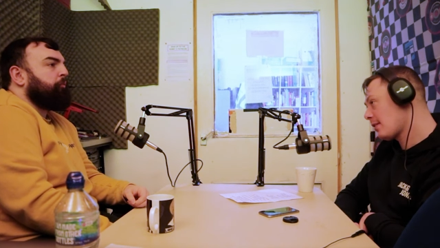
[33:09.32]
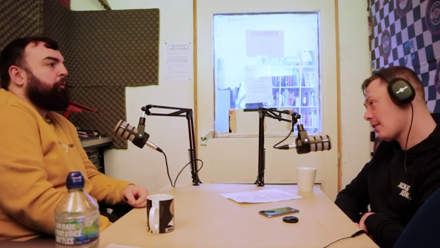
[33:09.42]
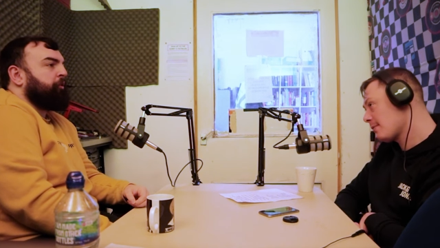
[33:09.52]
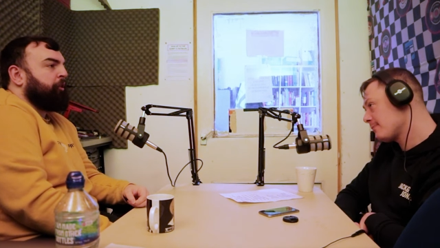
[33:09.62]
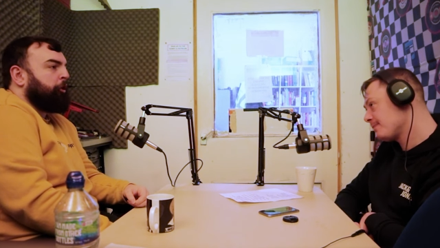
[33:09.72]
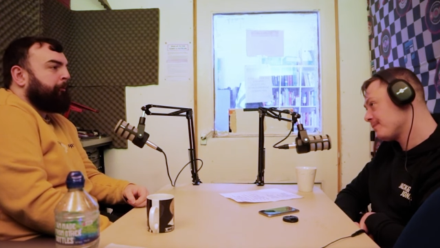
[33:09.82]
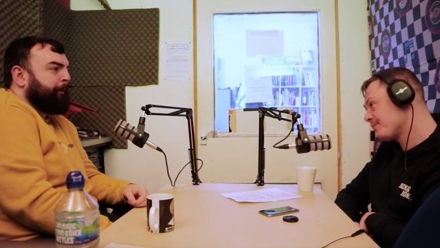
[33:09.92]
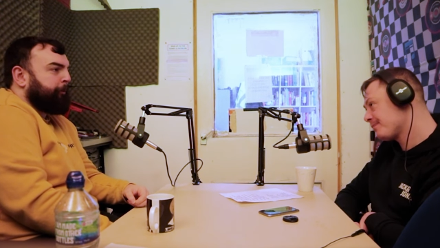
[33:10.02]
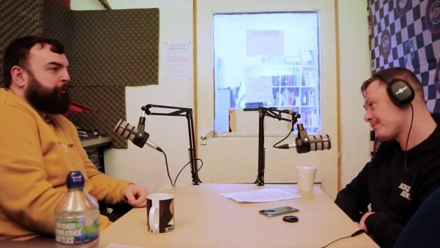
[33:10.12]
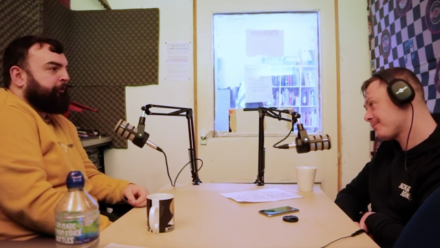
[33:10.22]
Speaker 1: which a lot of
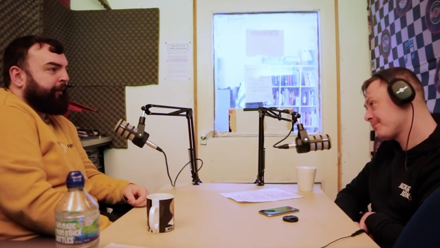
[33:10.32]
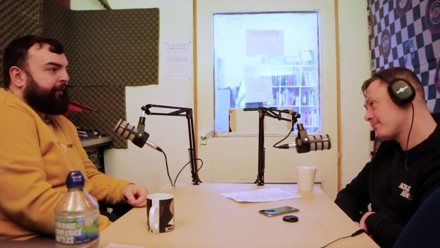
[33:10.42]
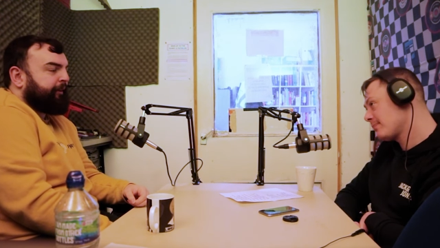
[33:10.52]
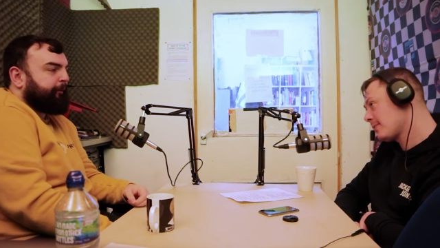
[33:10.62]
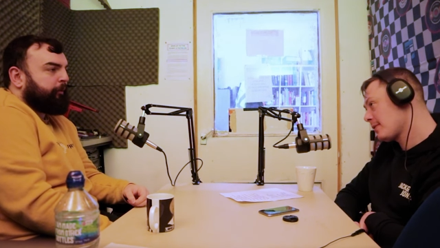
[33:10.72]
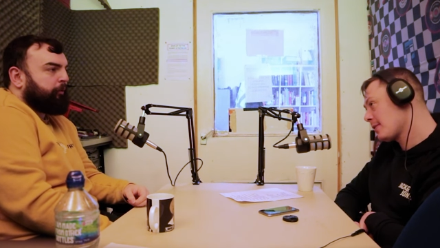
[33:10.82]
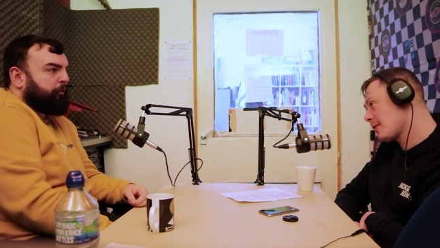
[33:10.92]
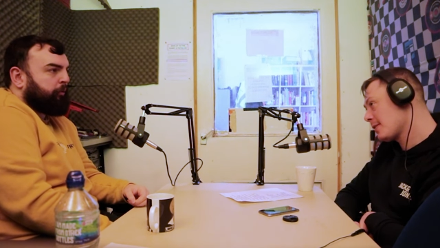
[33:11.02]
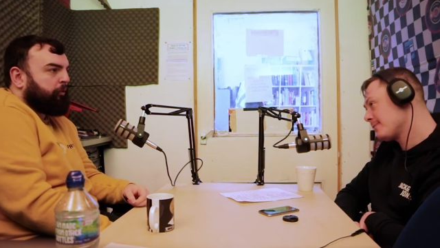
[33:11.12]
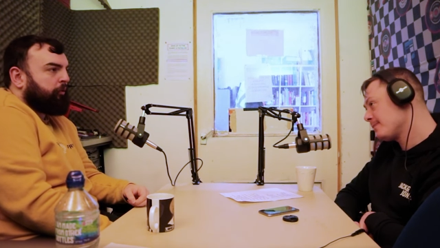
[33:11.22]
people were fancying them to go
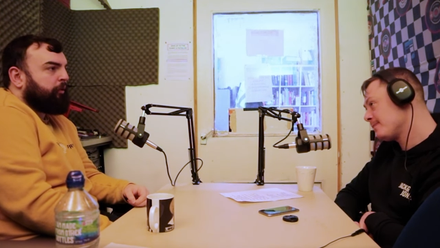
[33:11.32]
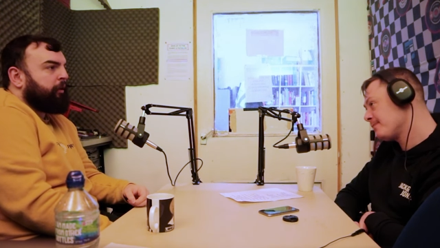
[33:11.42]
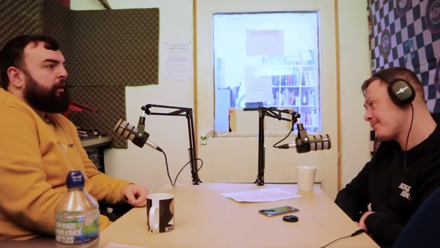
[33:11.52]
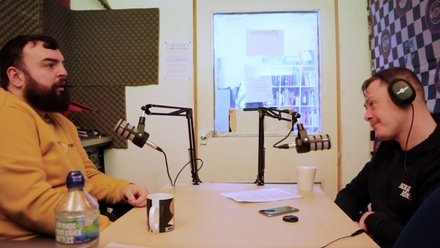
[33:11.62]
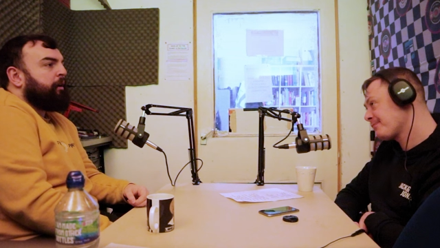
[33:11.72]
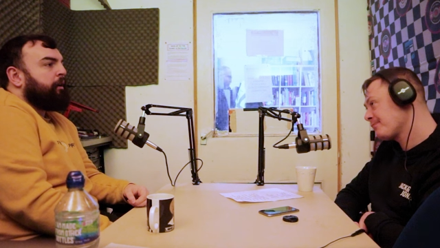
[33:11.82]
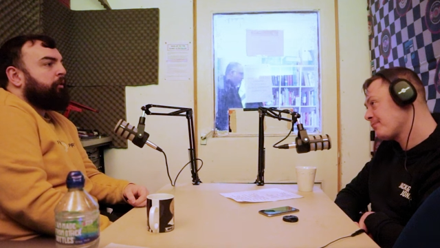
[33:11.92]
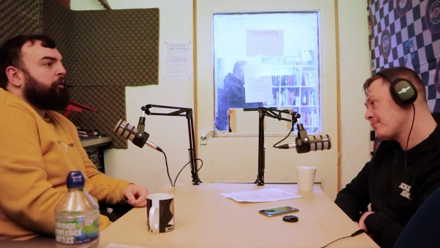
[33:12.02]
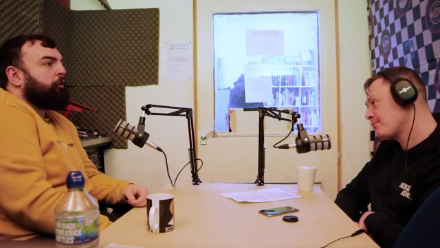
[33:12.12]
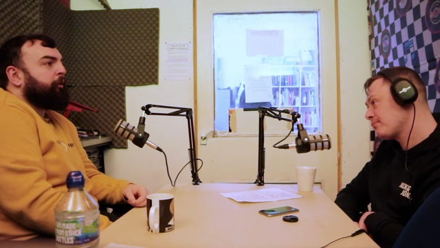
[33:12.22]
through,
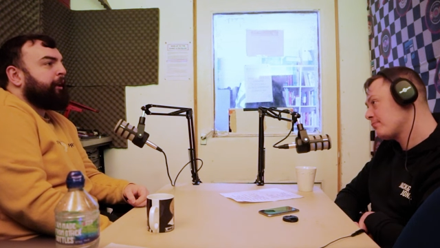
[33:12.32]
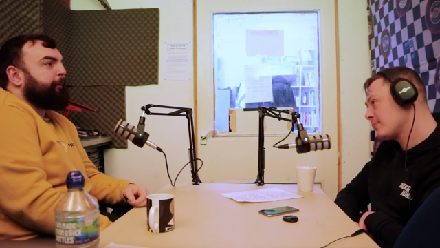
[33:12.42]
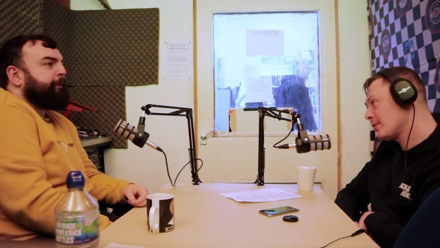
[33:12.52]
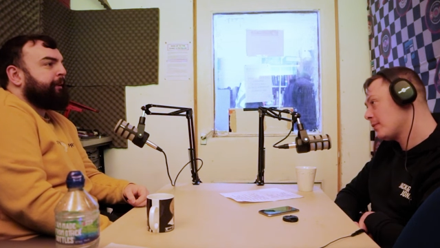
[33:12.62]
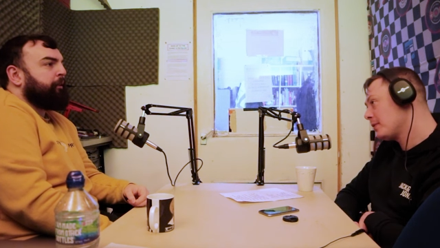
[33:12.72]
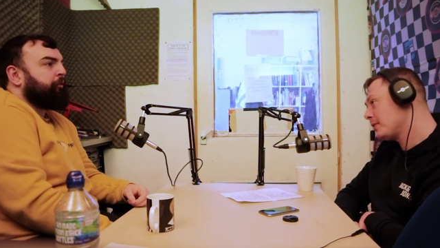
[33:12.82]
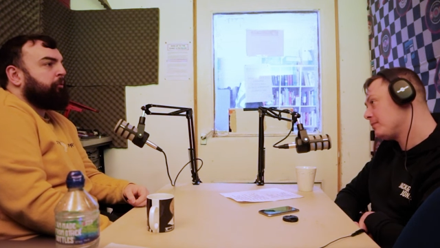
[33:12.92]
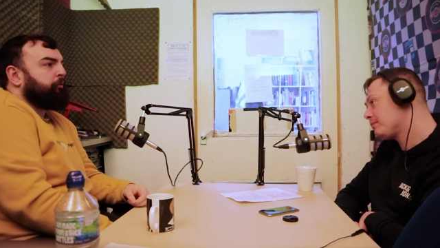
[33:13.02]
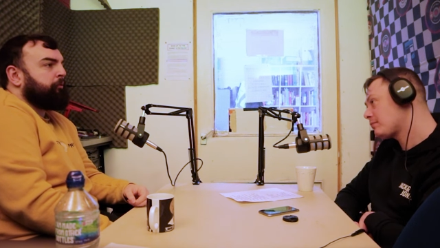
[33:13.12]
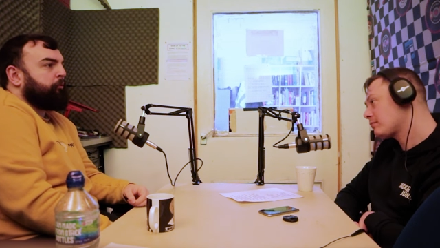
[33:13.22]
you're looking at a
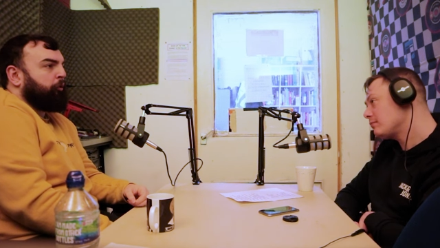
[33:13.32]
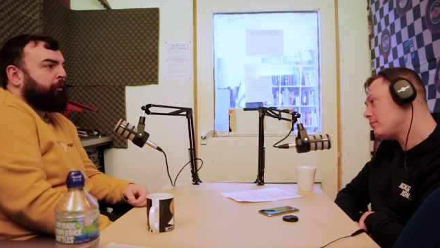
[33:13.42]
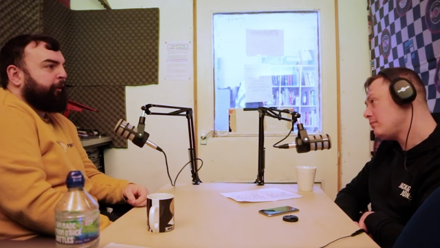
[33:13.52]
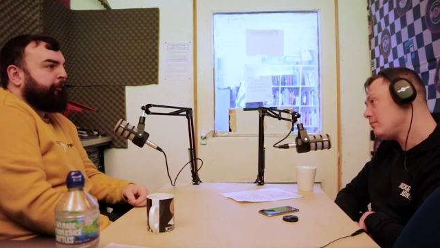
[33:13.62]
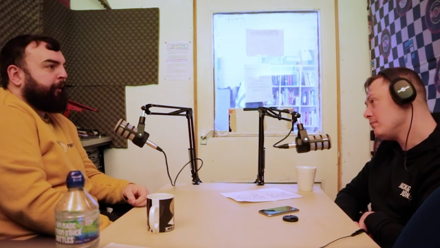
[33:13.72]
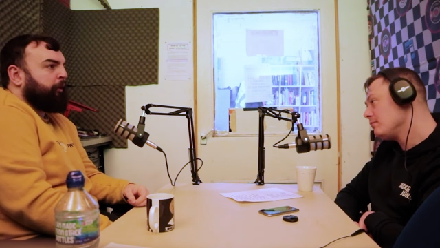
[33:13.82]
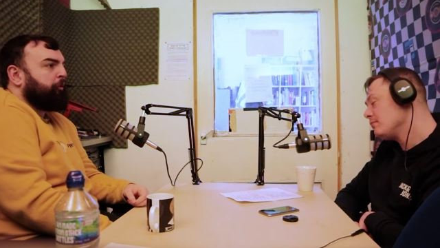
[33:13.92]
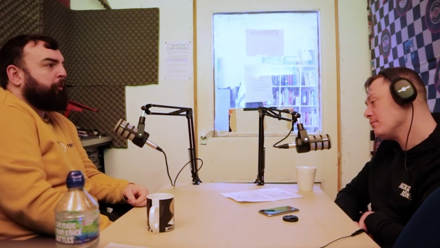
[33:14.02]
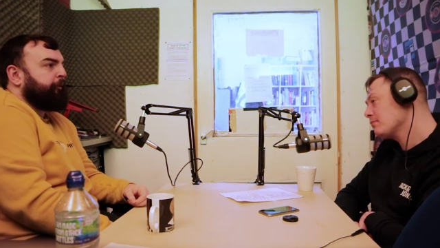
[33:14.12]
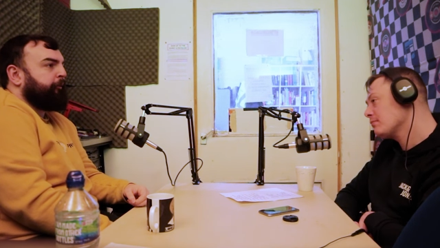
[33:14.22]
potential two
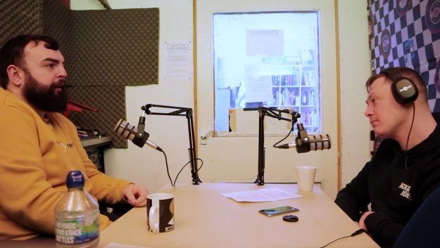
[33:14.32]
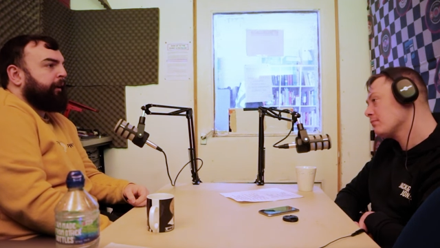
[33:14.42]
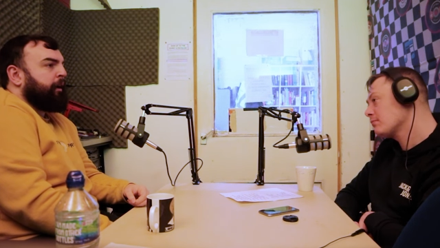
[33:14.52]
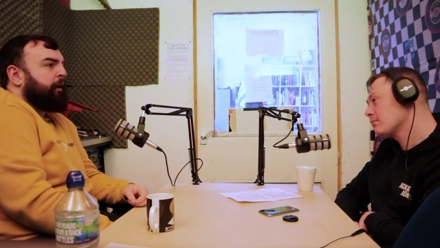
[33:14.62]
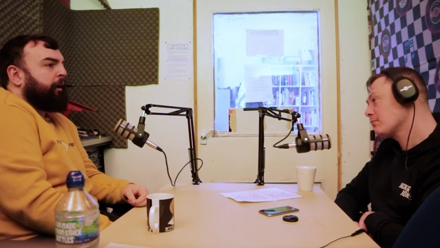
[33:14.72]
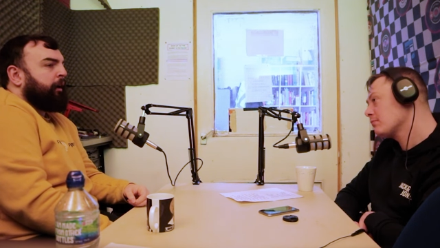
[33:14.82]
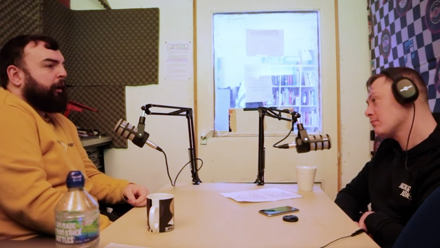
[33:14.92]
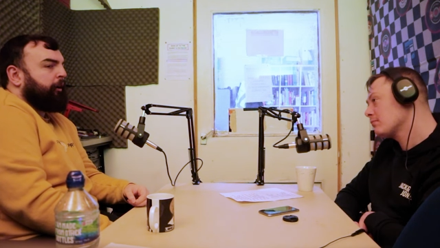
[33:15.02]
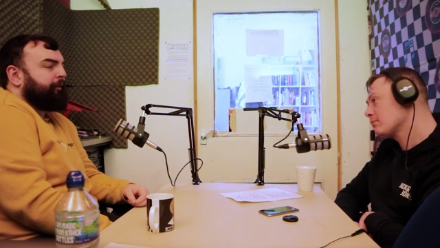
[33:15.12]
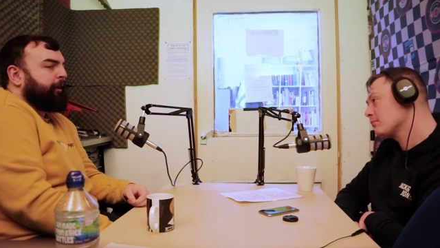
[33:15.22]
semi-finals where you get
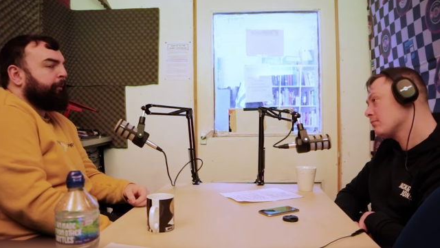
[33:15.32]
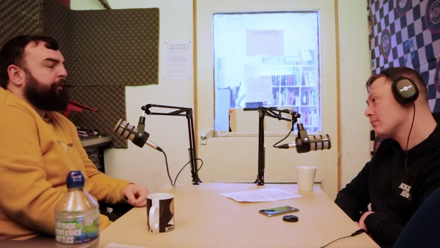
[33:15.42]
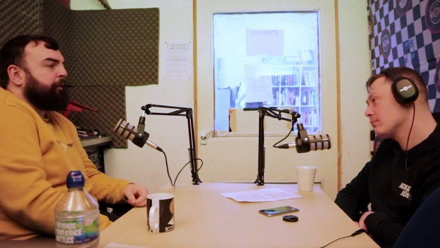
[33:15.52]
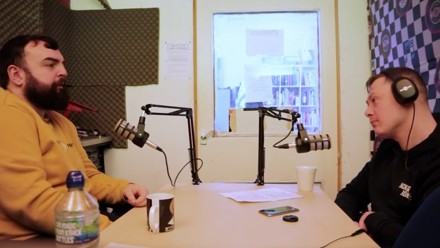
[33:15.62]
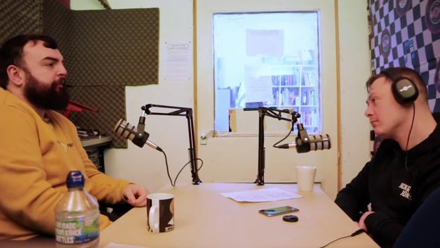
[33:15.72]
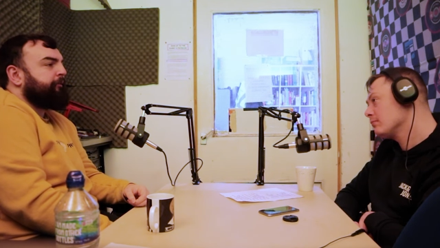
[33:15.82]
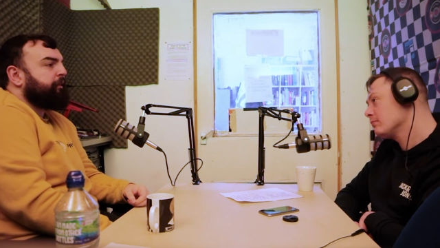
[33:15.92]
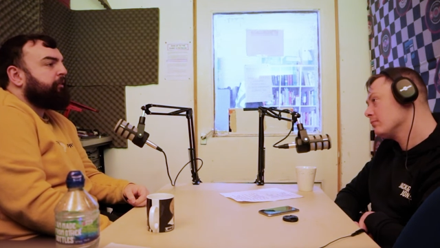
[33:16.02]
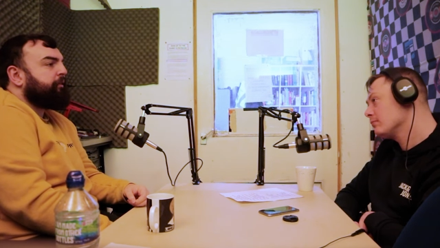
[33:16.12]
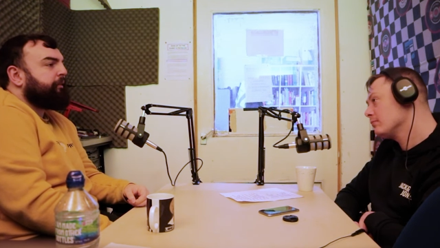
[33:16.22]
Hearts, Hibs, Celtic,
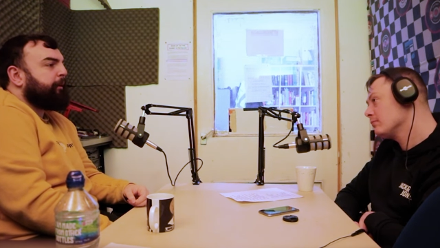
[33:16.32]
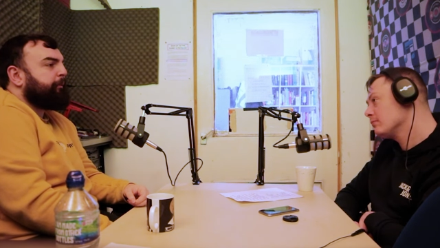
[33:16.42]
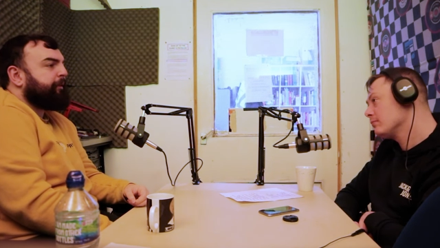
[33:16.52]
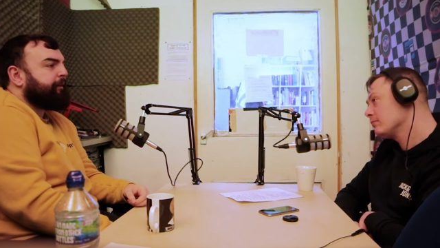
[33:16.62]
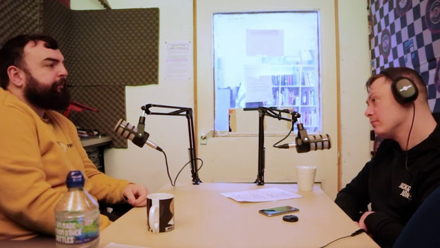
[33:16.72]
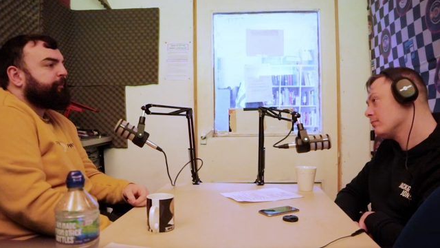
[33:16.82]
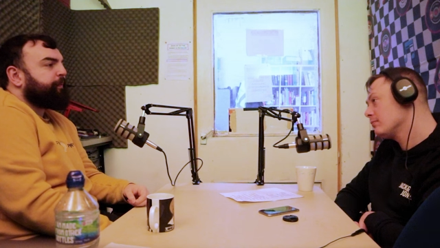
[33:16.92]
Rangers type of thing,